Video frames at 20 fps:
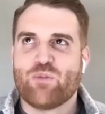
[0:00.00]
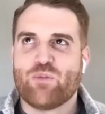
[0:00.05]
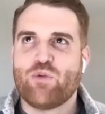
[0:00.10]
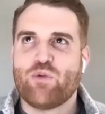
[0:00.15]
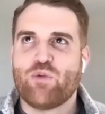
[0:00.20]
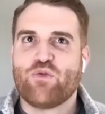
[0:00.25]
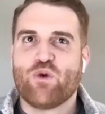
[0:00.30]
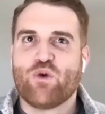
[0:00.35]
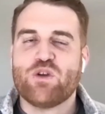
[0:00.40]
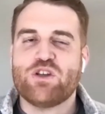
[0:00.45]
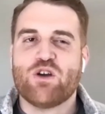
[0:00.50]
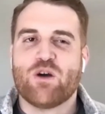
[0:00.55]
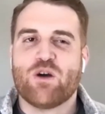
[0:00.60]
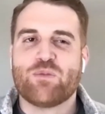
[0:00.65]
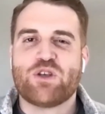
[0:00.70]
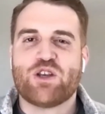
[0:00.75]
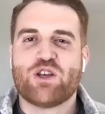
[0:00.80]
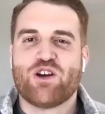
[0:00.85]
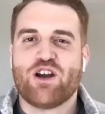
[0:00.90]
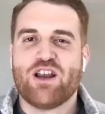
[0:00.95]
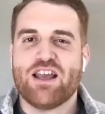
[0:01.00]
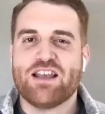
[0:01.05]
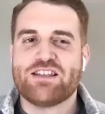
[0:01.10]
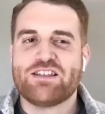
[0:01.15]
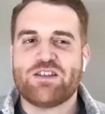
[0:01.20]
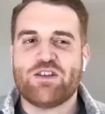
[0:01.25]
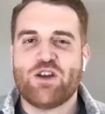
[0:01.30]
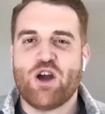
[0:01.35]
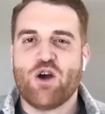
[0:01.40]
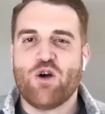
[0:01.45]
But before we do, I'm
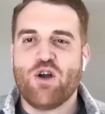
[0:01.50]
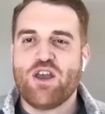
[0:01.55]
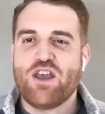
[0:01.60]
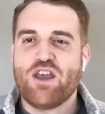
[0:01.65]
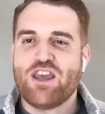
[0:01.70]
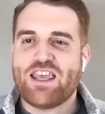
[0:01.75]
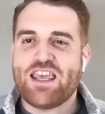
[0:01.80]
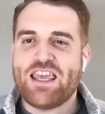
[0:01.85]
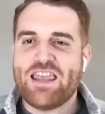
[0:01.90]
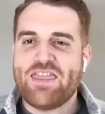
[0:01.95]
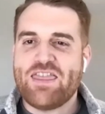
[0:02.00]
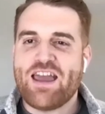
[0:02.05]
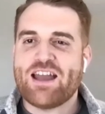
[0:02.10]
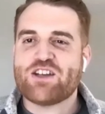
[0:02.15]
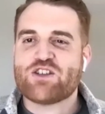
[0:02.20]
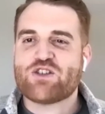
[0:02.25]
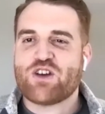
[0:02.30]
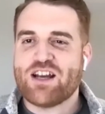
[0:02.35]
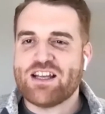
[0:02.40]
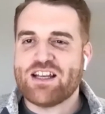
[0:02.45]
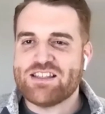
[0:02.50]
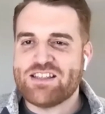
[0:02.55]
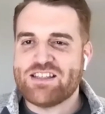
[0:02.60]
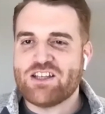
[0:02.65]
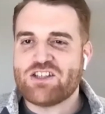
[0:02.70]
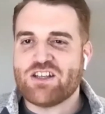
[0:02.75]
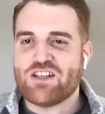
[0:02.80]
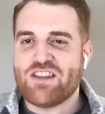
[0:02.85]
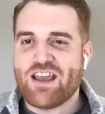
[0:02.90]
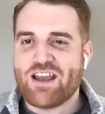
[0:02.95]
curious, in that transition,